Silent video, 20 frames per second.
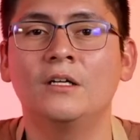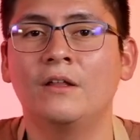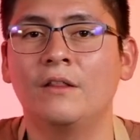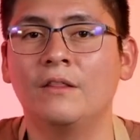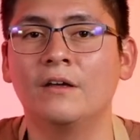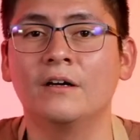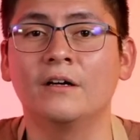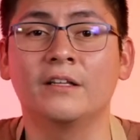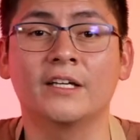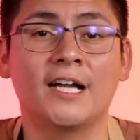
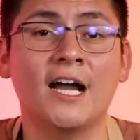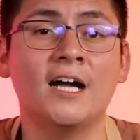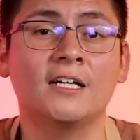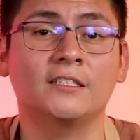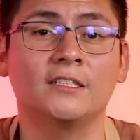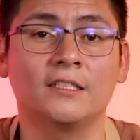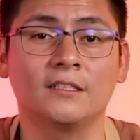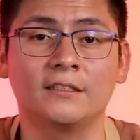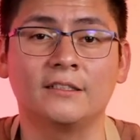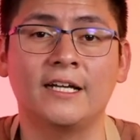the
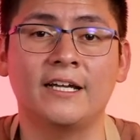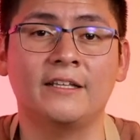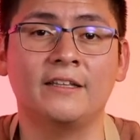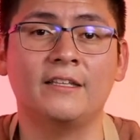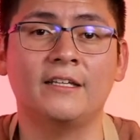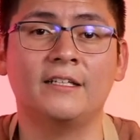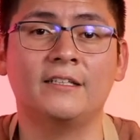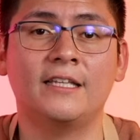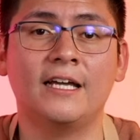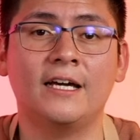cocktail. And I
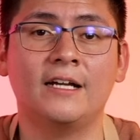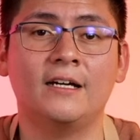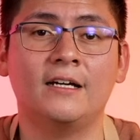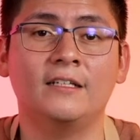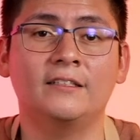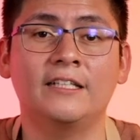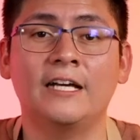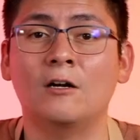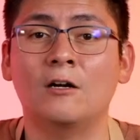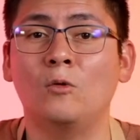think
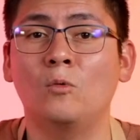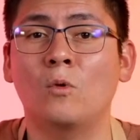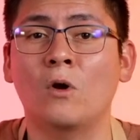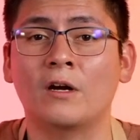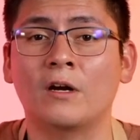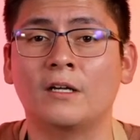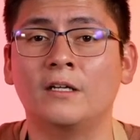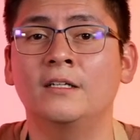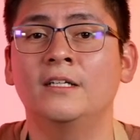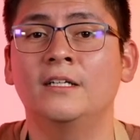that that'll
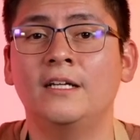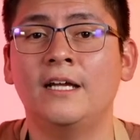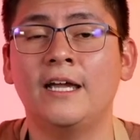work.